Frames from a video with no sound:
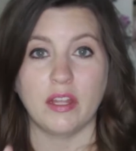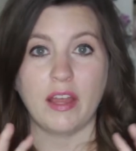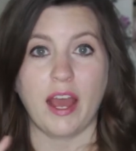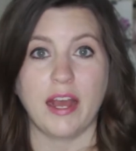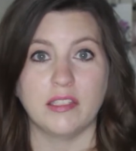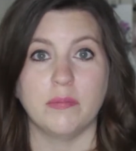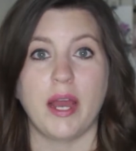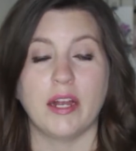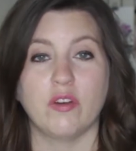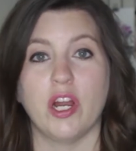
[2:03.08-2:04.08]
that has a
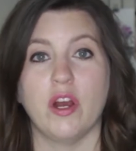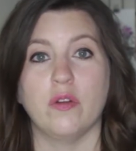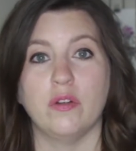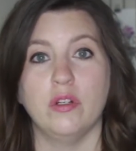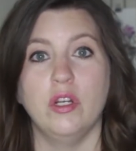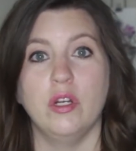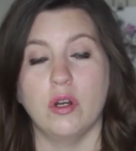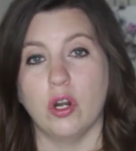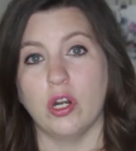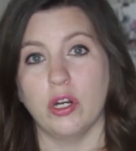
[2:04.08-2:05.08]
background,
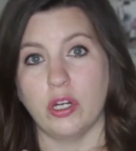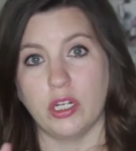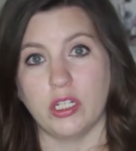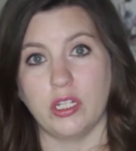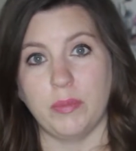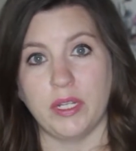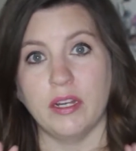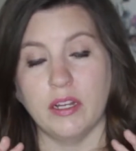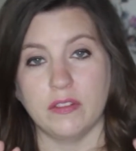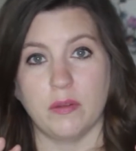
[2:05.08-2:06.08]
or it could
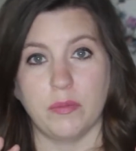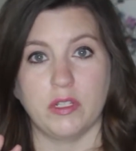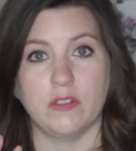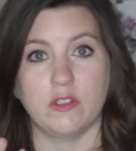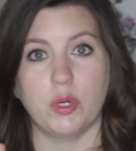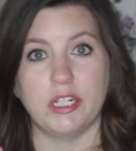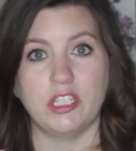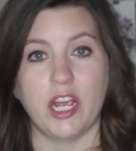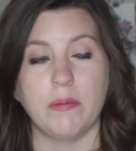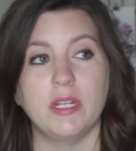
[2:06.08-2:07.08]
be something square
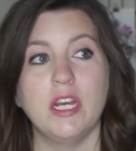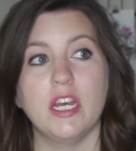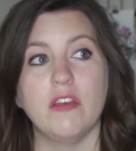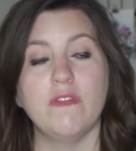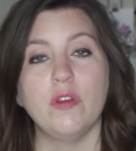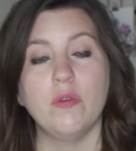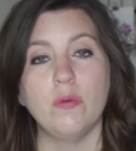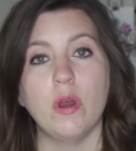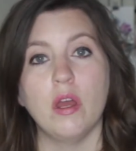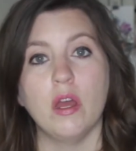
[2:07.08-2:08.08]
shaped. If
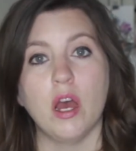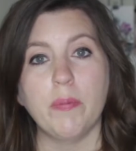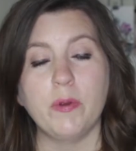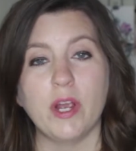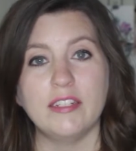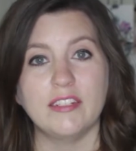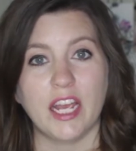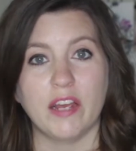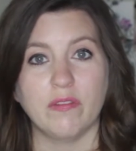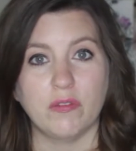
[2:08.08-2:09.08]
you upgrade to
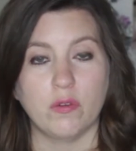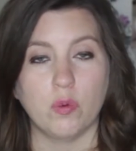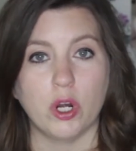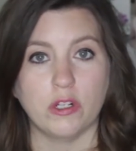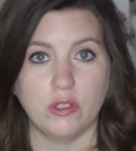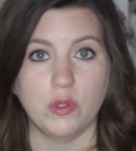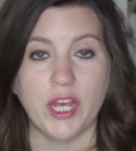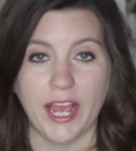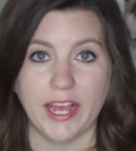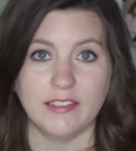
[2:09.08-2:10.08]
Canva for work, you
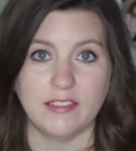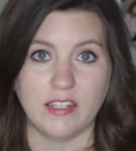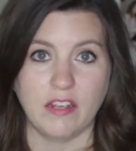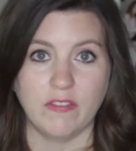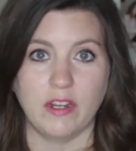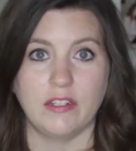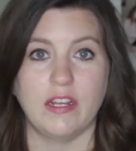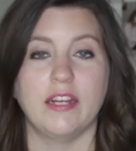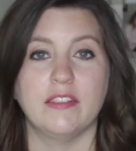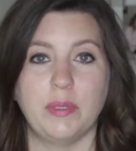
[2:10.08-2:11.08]
can save it
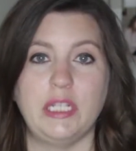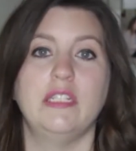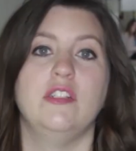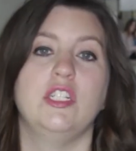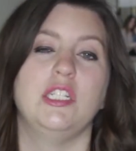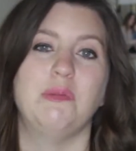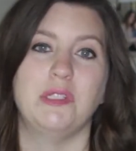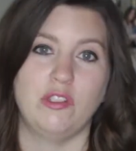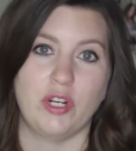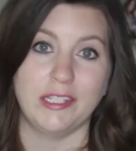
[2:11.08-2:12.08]
as a PNG
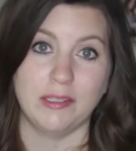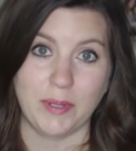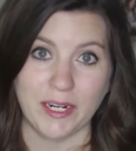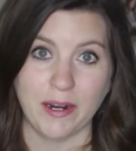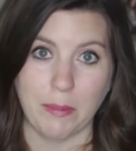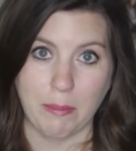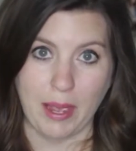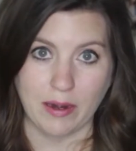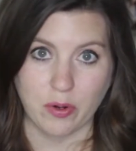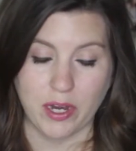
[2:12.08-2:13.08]
with a transparent
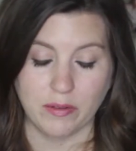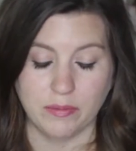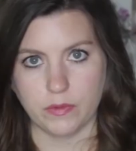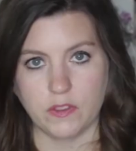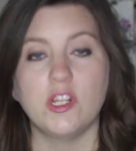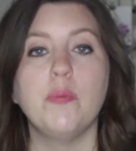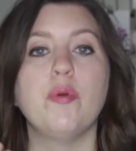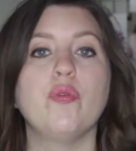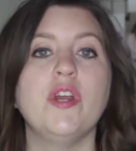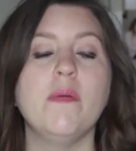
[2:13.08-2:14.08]
background. So
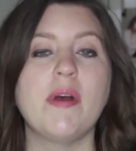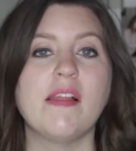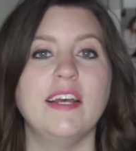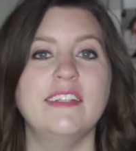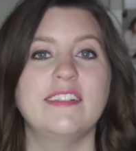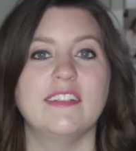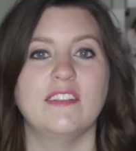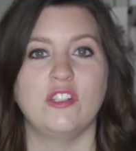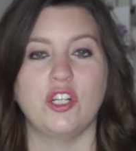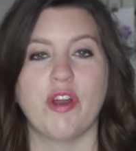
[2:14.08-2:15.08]
number 3 on my list
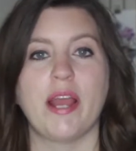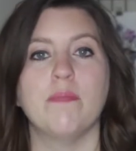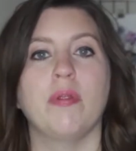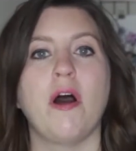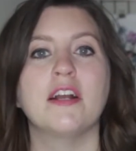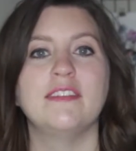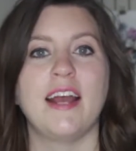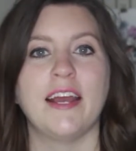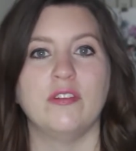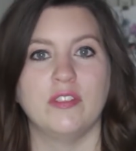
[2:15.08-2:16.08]
is to create blog
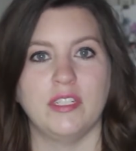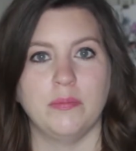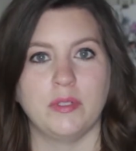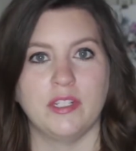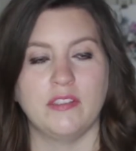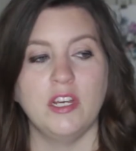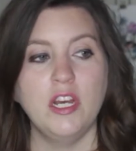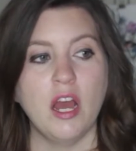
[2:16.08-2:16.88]
title templates.